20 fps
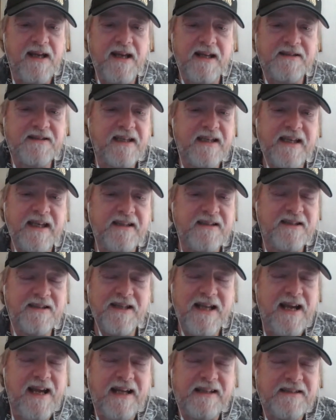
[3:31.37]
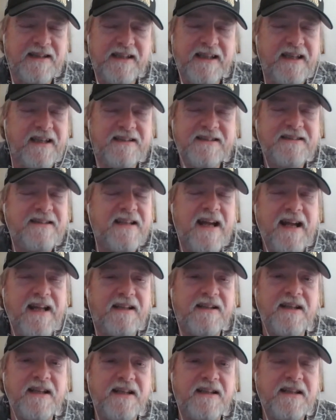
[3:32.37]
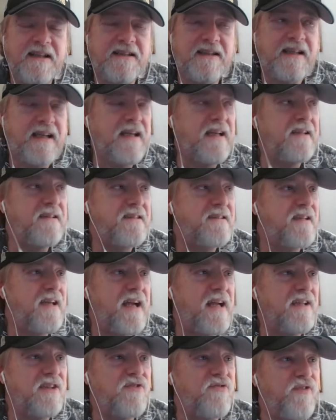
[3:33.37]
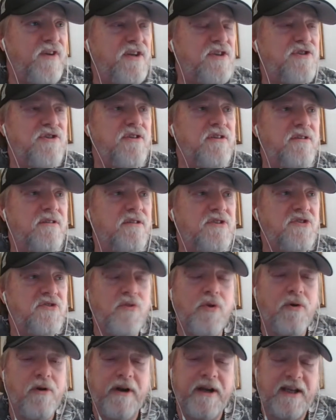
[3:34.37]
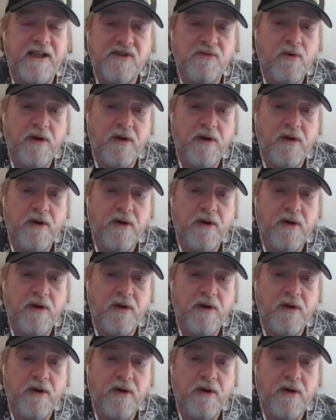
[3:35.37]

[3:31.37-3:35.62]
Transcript: it's a kid's yeah, it's a kid's science it's a kid's science fiction story, is